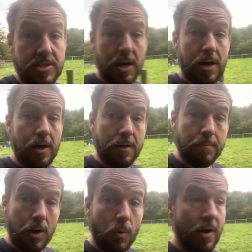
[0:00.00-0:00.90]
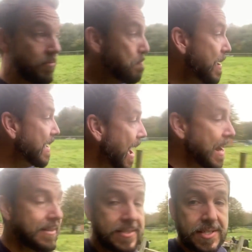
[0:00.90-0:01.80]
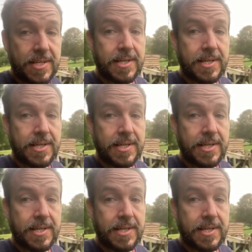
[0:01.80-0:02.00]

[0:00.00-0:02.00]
are, my wife's big hens.